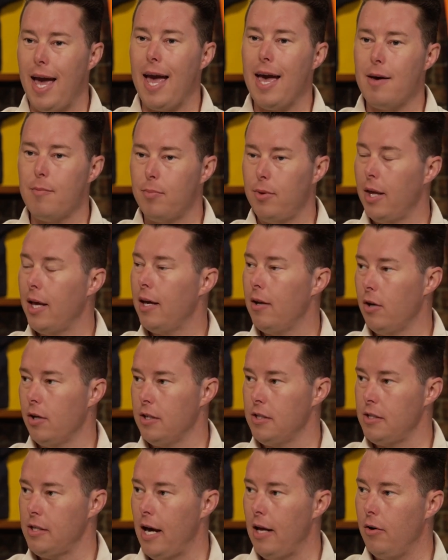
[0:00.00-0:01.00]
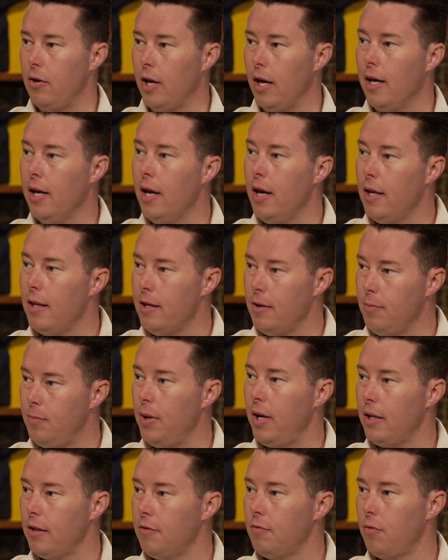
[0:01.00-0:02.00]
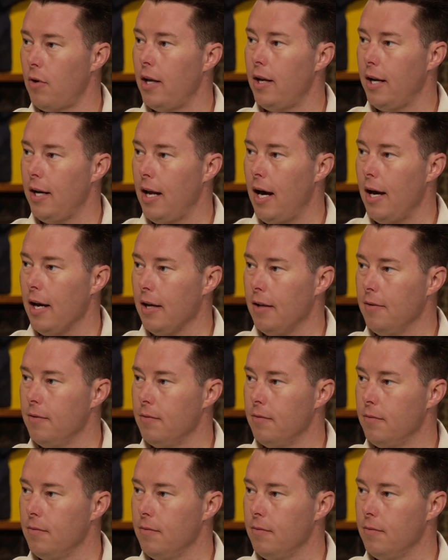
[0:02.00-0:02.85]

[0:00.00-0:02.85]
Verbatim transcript: can't play it on a Saturday, then pick the Friday night.